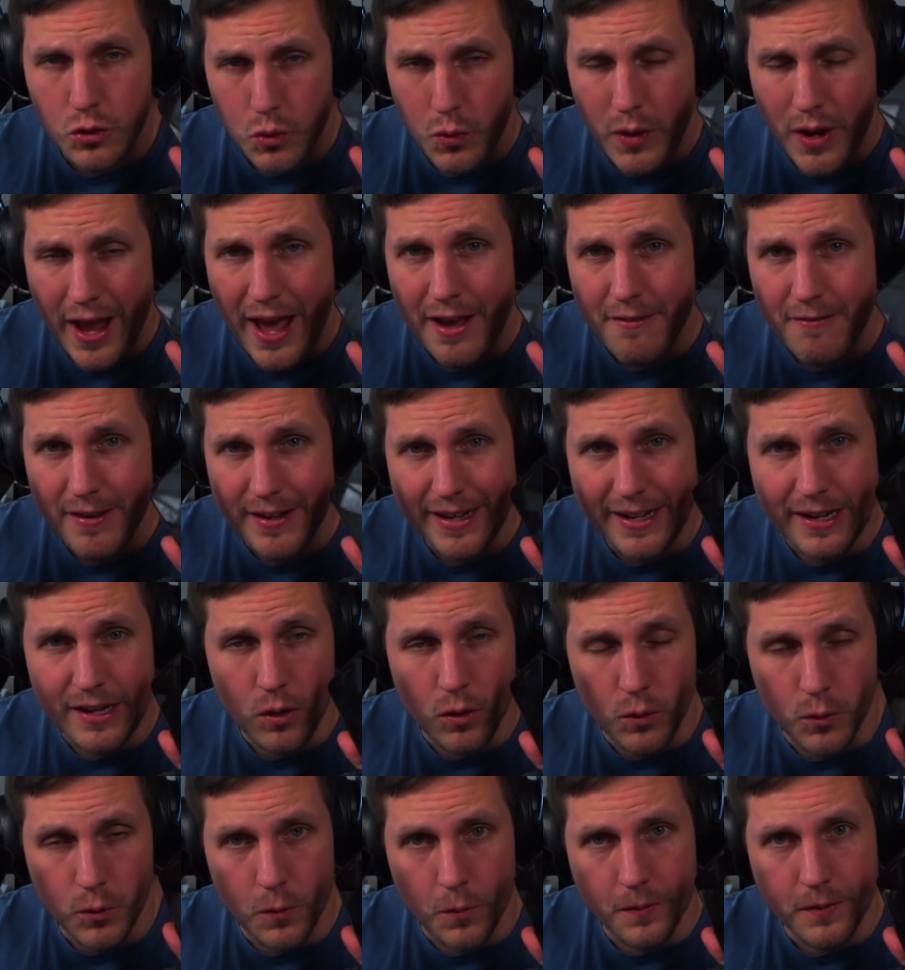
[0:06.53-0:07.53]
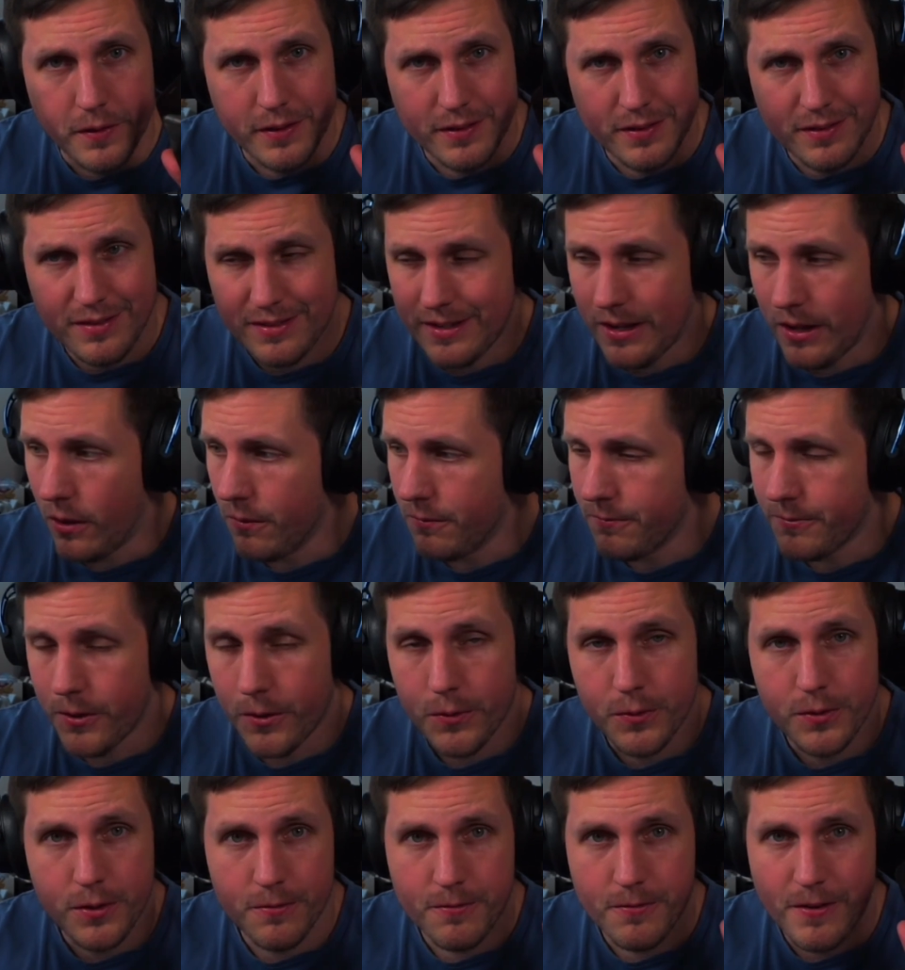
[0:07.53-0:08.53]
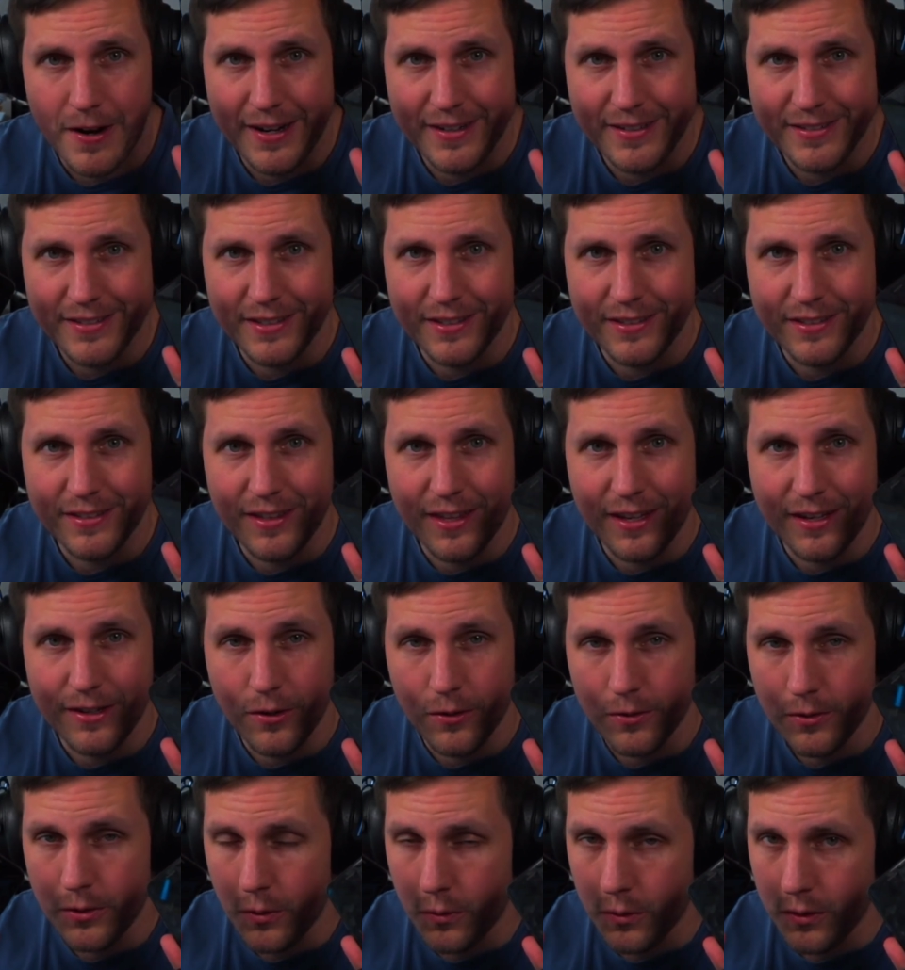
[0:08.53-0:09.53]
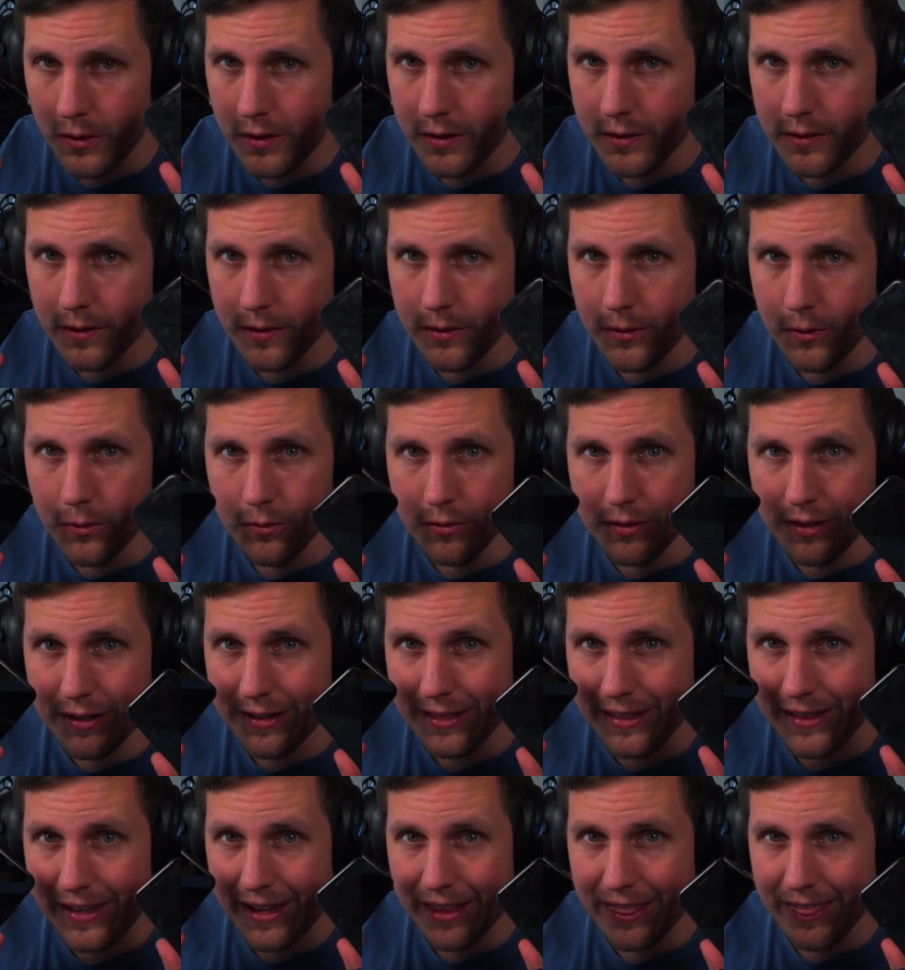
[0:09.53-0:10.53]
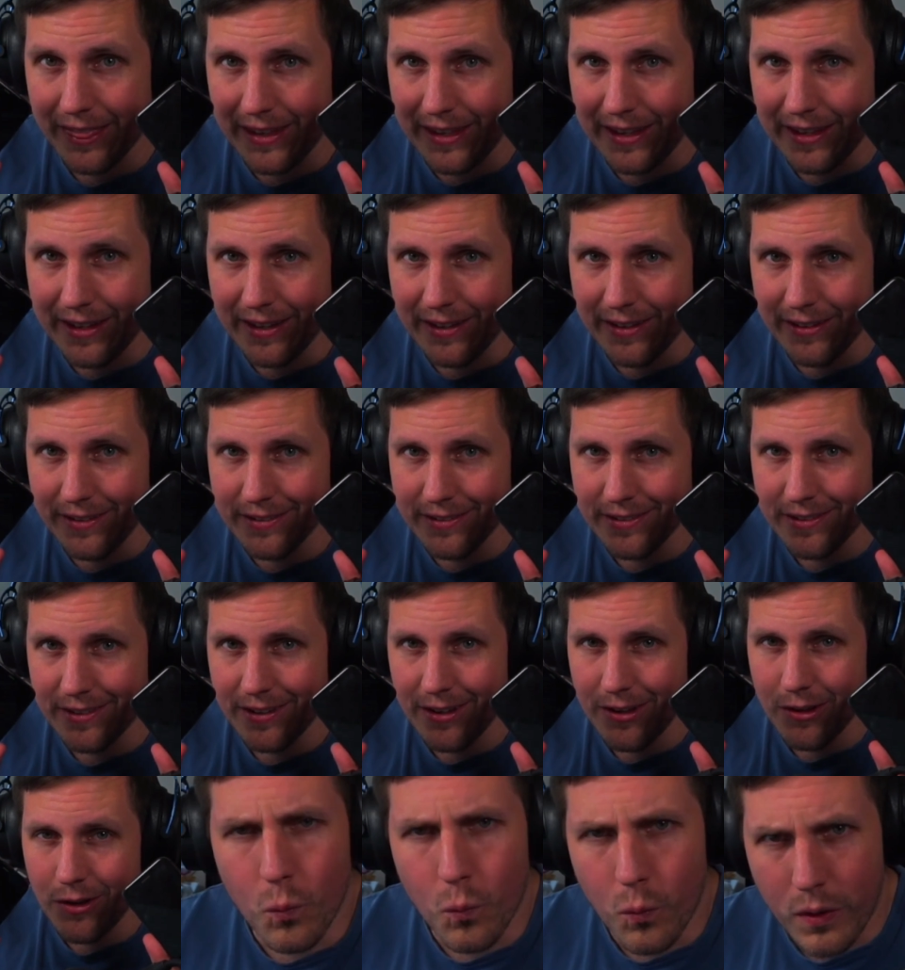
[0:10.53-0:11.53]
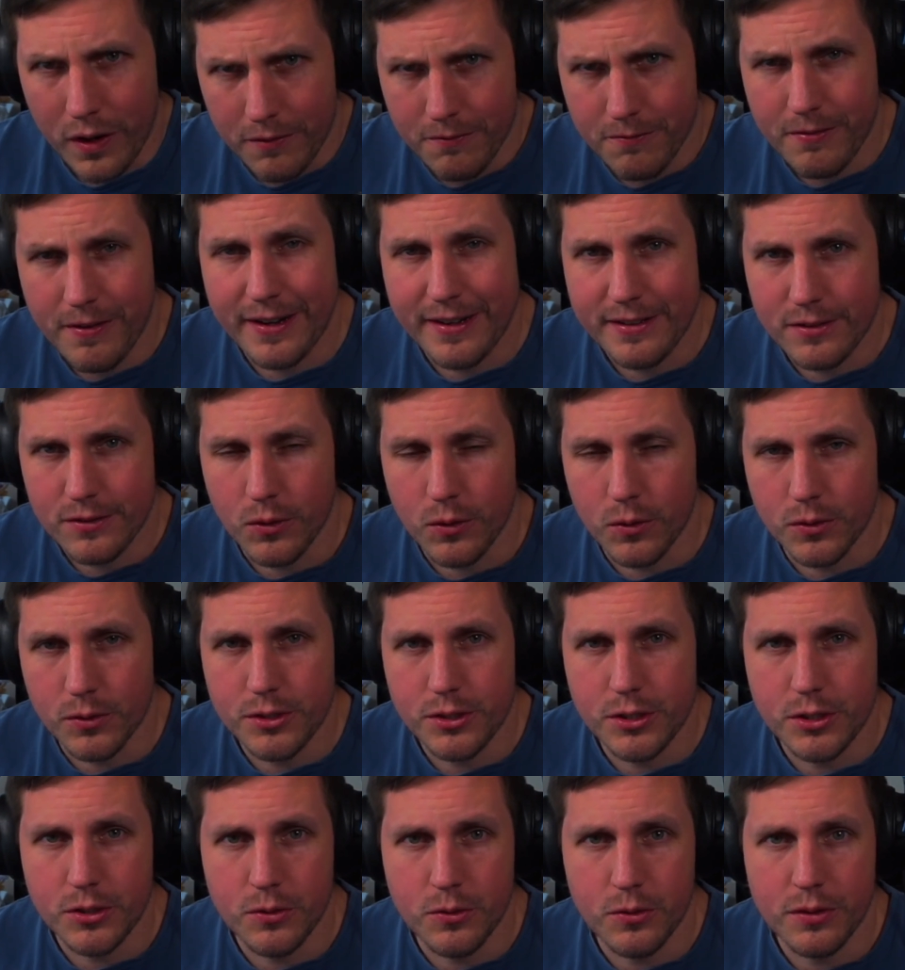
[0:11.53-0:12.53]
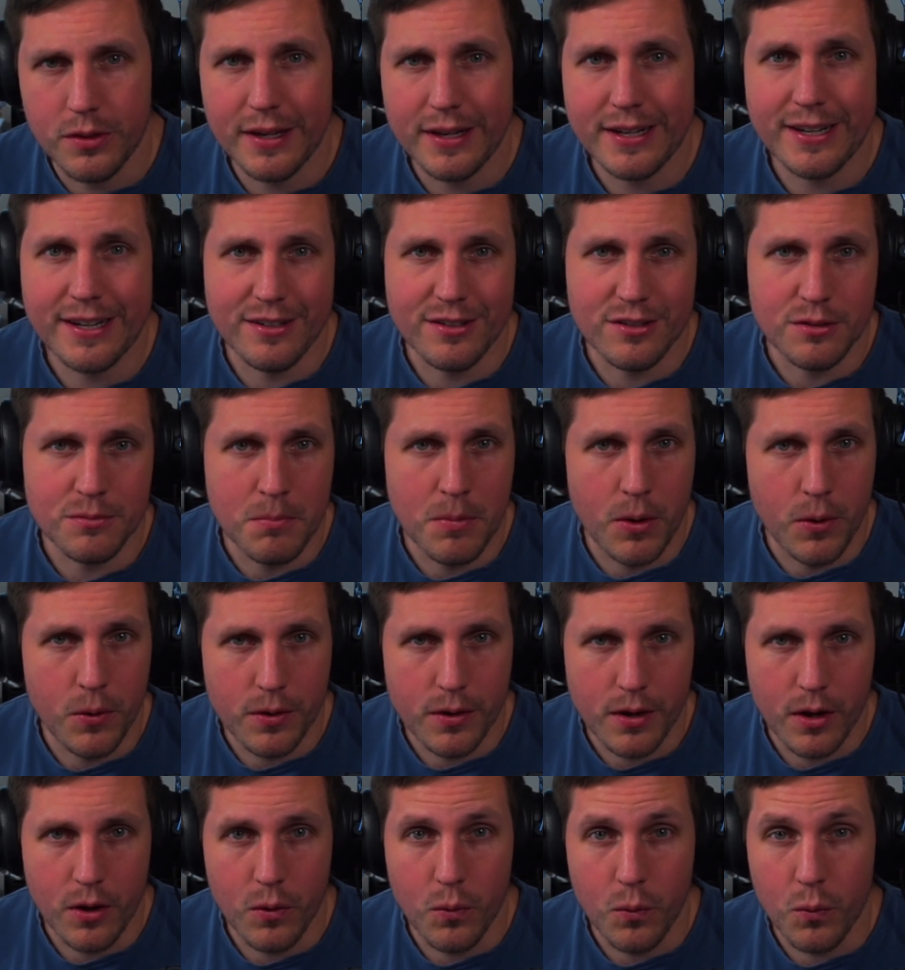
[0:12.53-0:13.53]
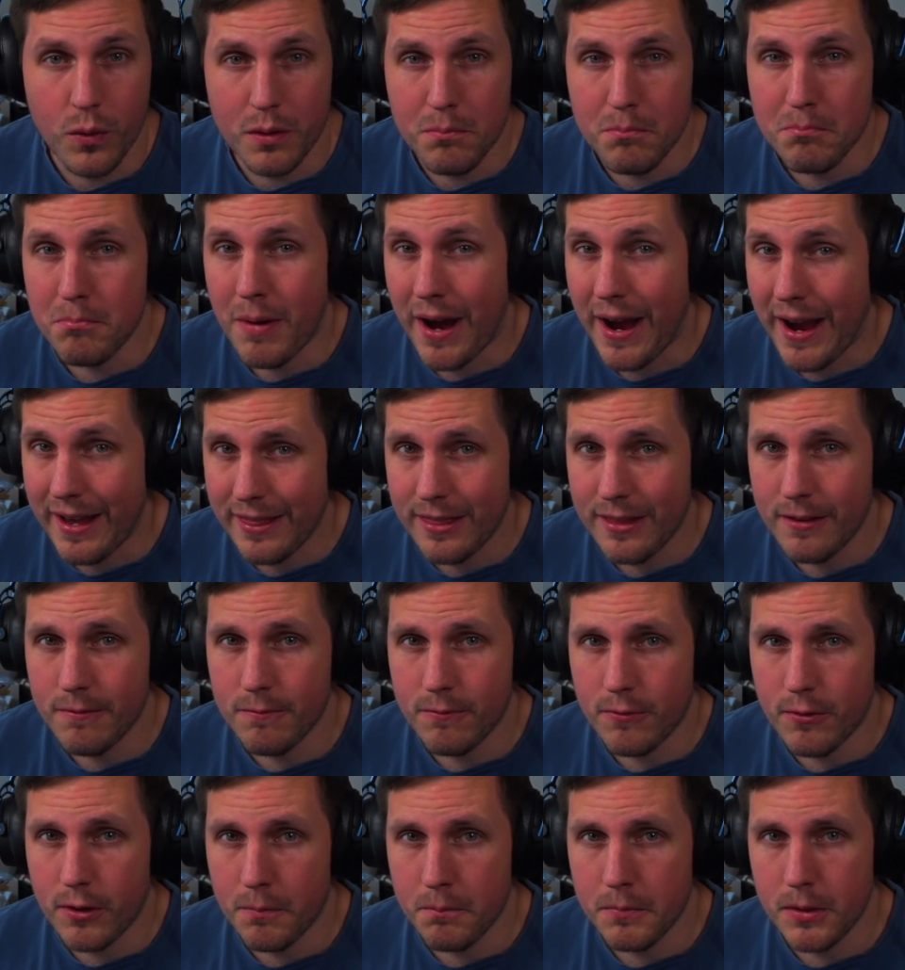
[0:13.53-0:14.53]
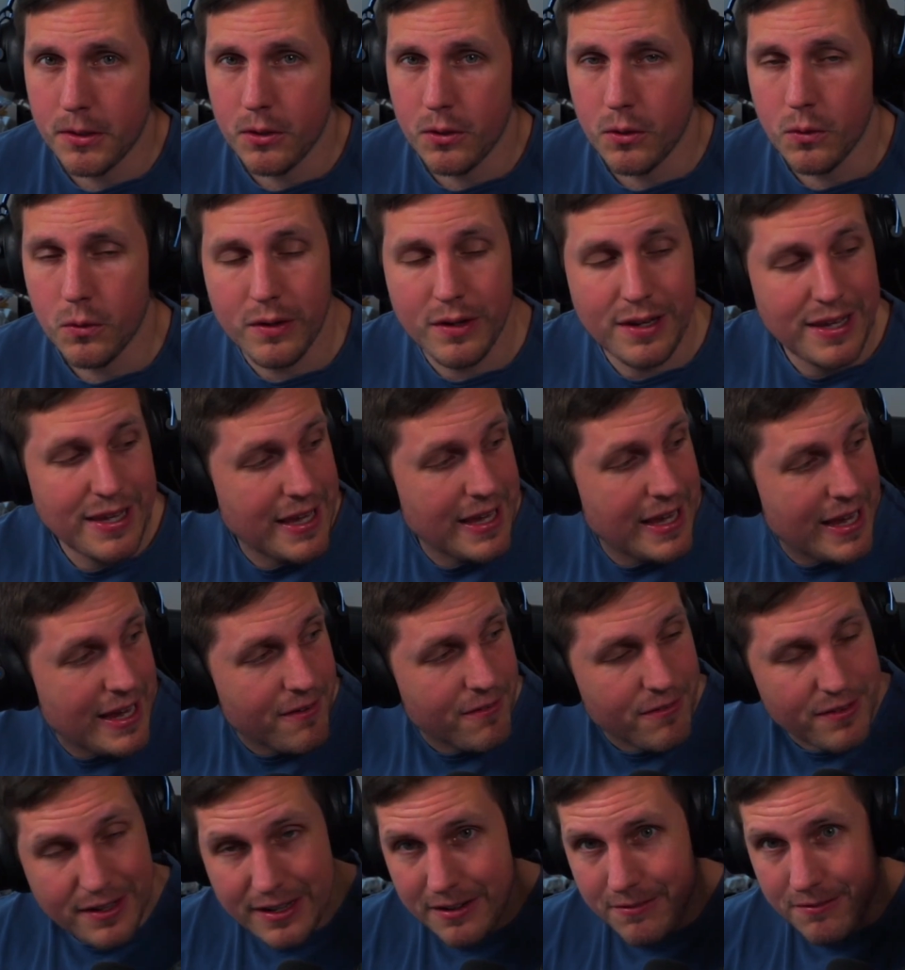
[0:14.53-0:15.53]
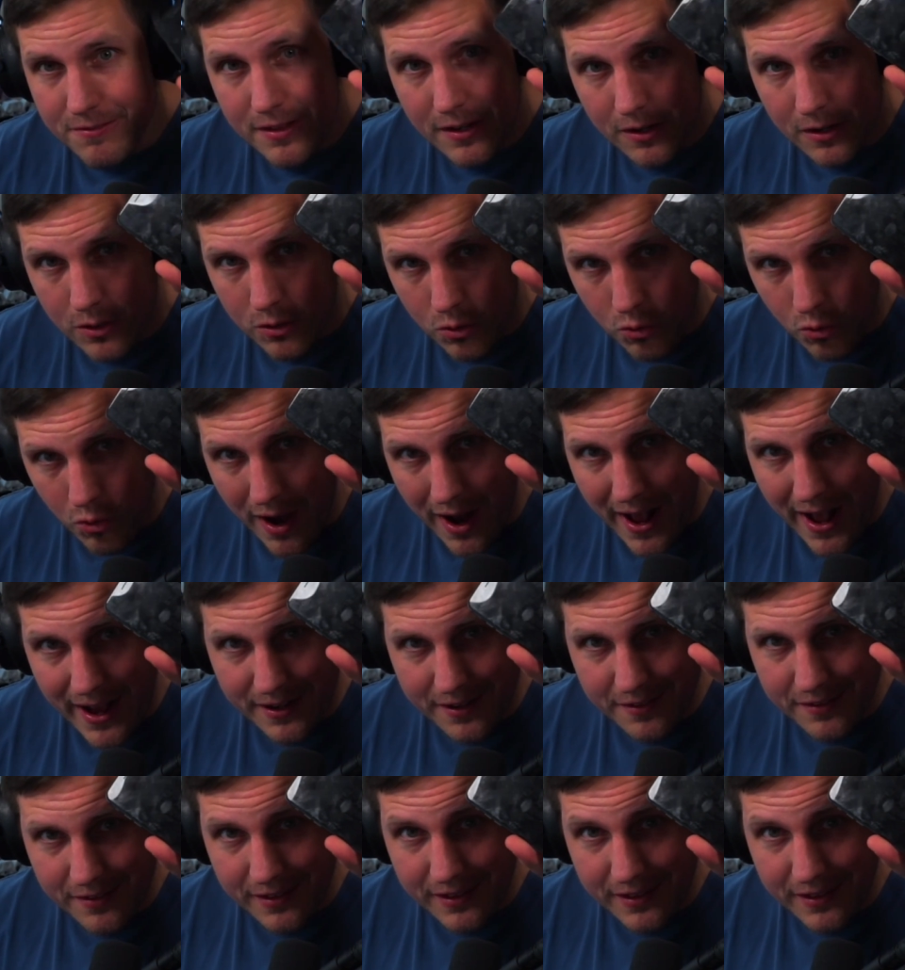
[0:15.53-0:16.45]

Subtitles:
you have any old cell phone devices that you're no longer using like these? What if I told you that Gizmodo would buy them from you even if they're cracked